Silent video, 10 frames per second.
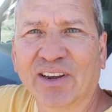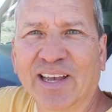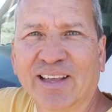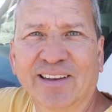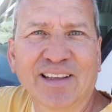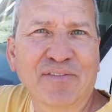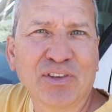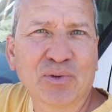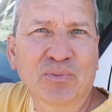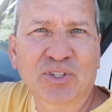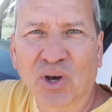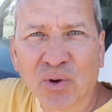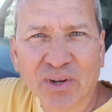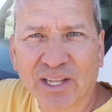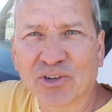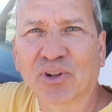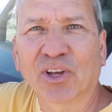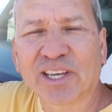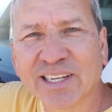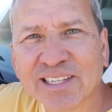And if you don't and you're
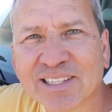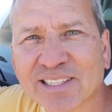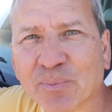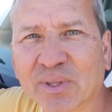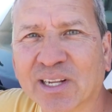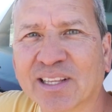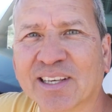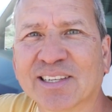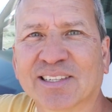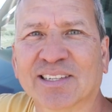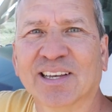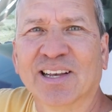looking into something like this,